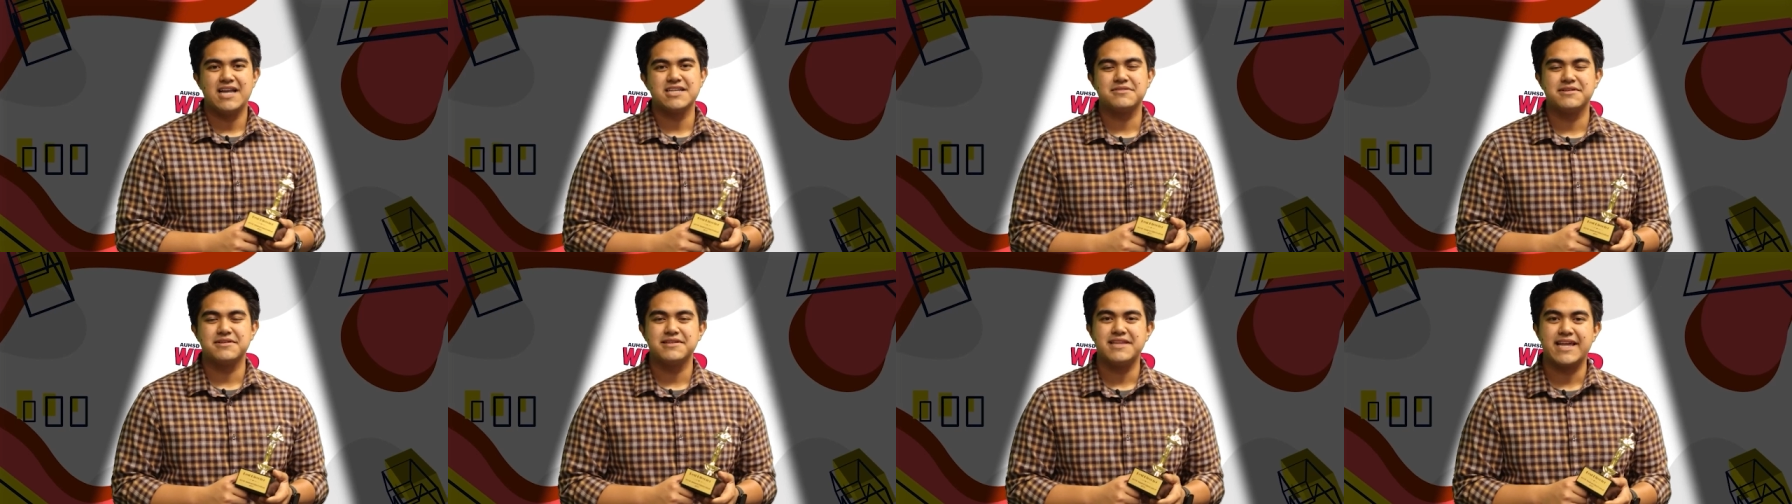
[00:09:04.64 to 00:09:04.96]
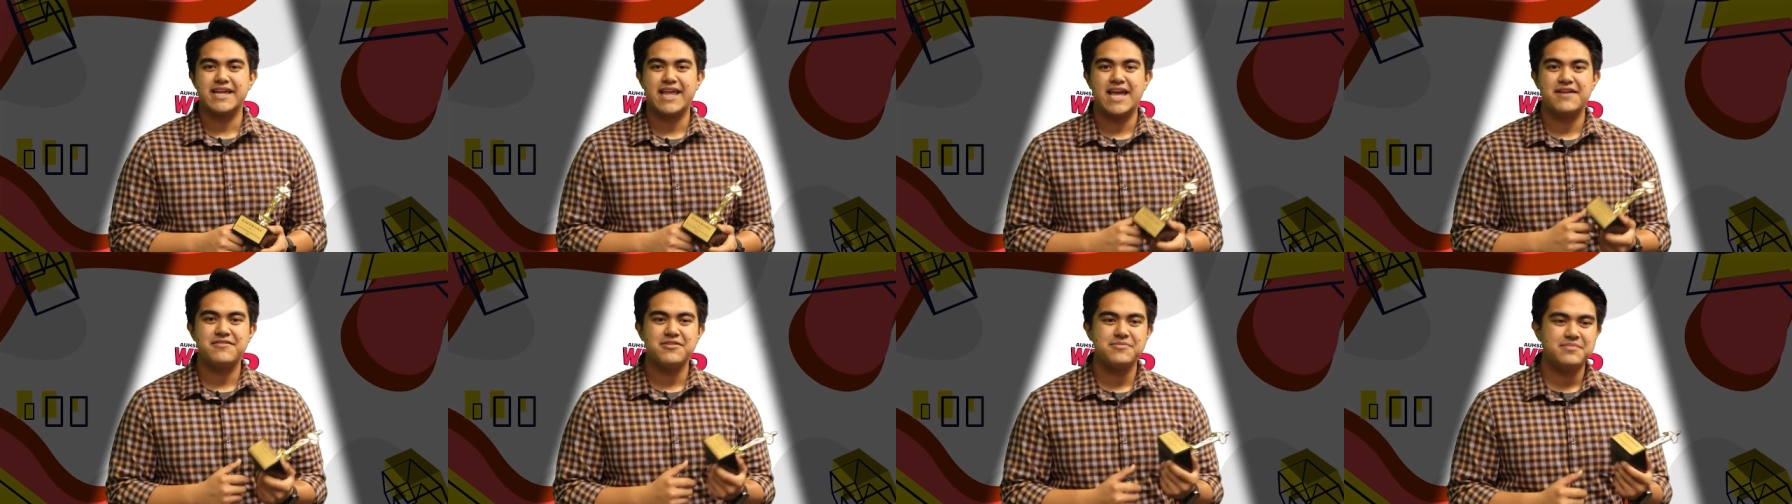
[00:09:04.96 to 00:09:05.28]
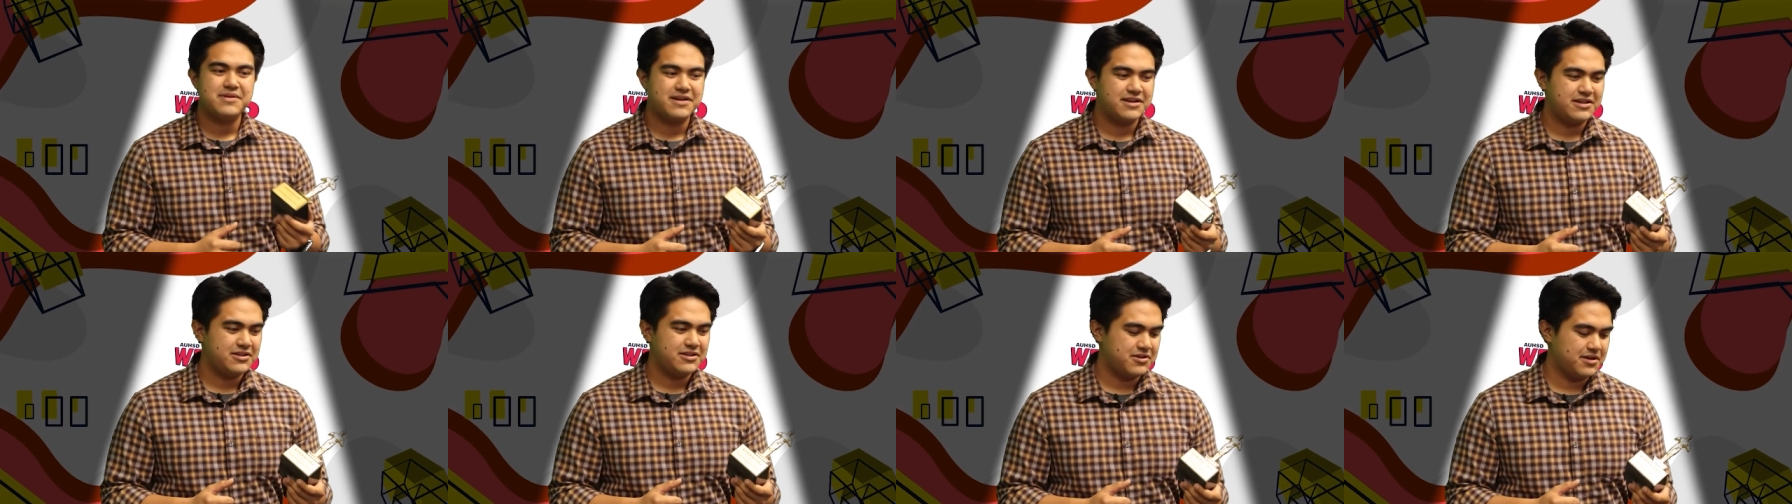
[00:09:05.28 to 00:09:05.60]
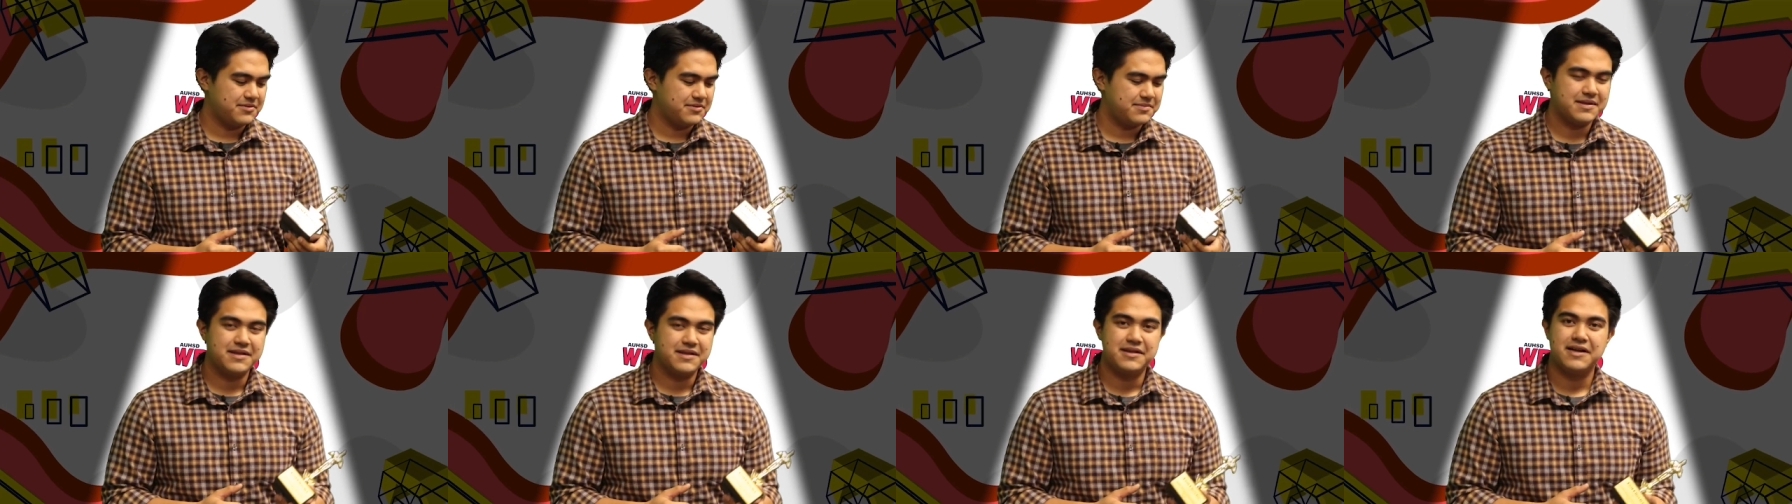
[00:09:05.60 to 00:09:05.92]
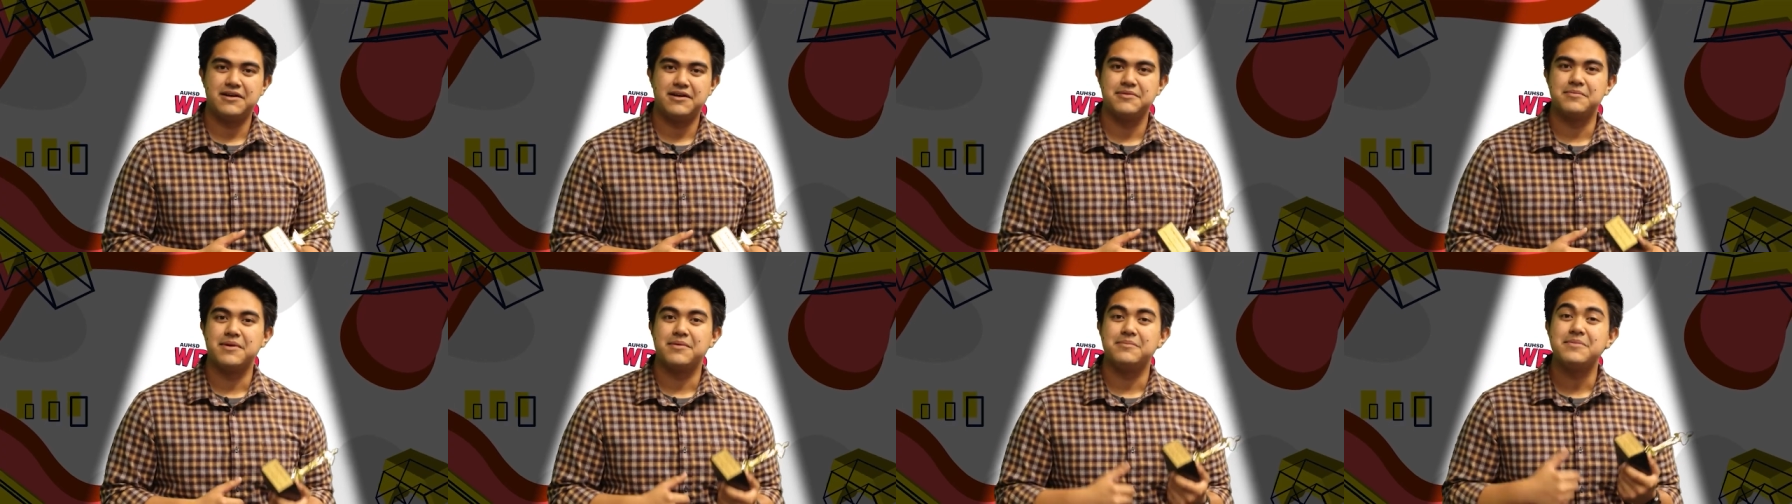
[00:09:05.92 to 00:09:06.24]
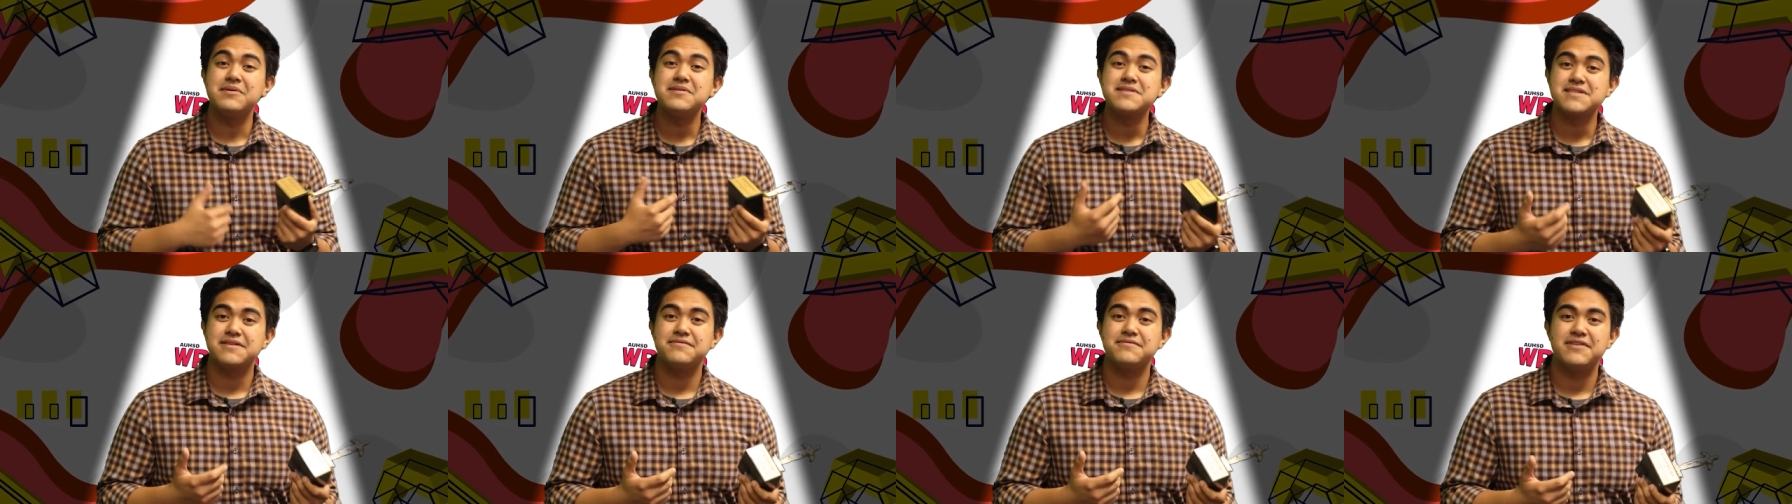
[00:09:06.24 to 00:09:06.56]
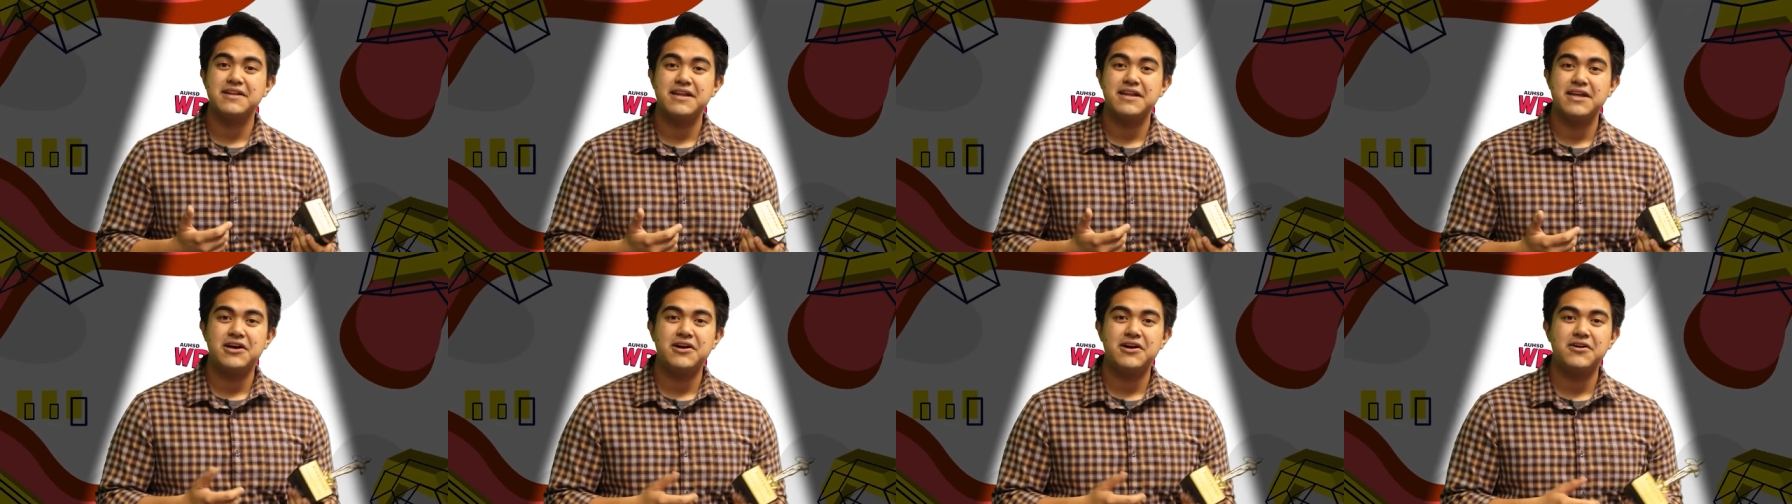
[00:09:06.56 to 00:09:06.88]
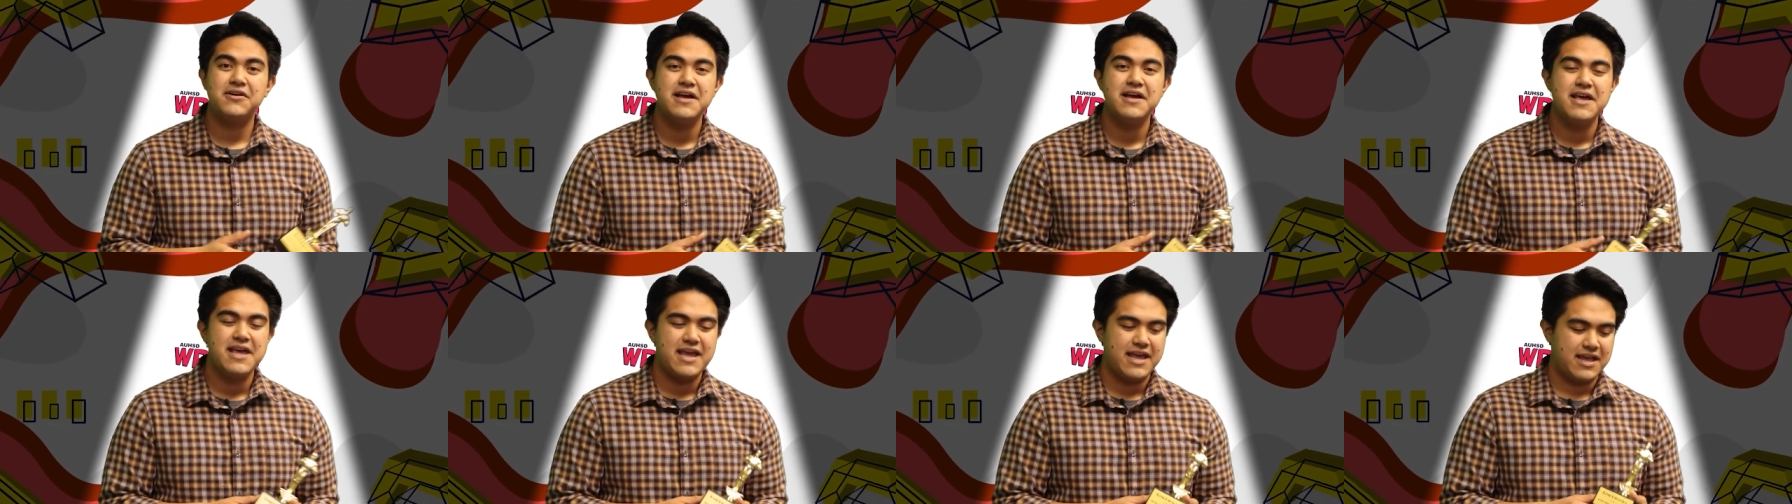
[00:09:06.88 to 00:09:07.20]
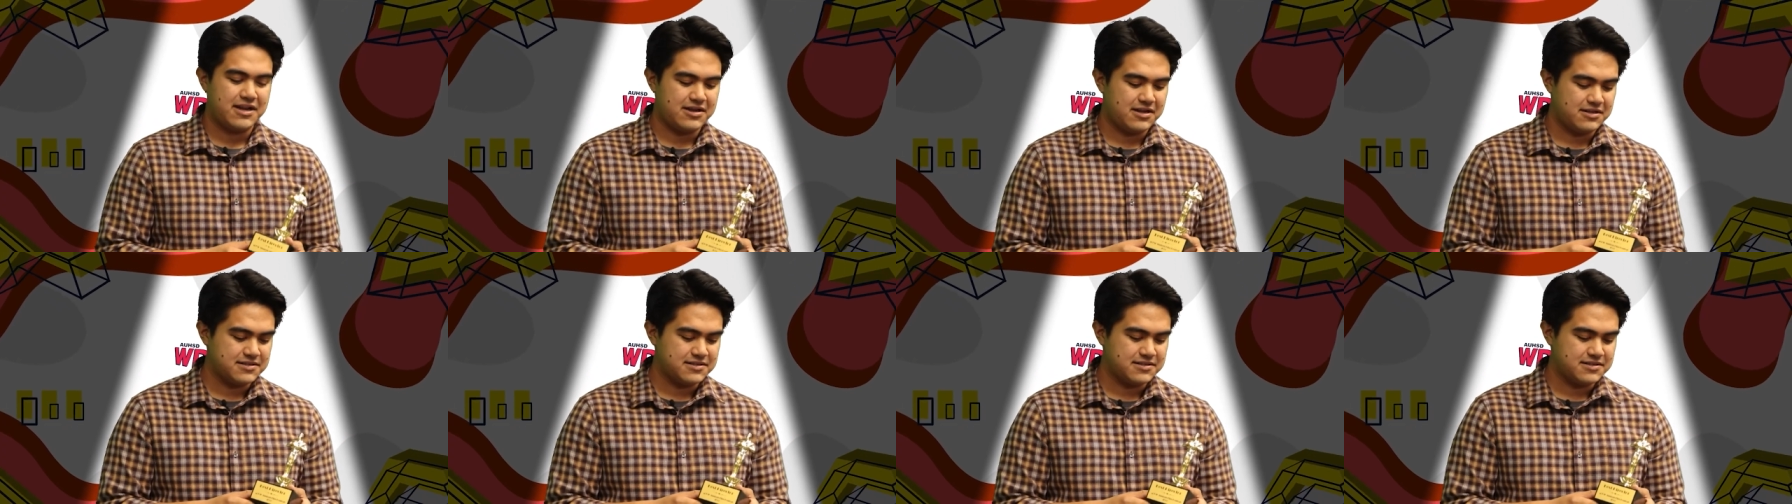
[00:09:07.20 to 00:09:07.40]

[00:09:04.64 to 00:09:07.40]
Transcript: just want to thank everybody who helped me out in my music video, and